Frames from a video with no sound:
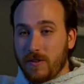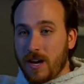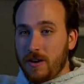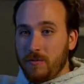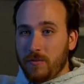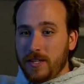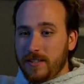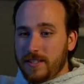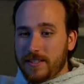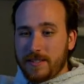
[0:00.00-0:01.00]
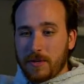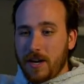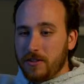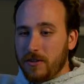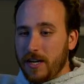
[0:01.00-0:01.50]
We did some
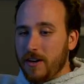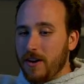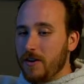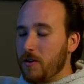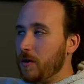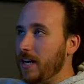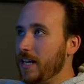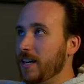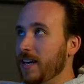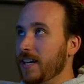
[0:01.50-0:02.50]
color grading on it already.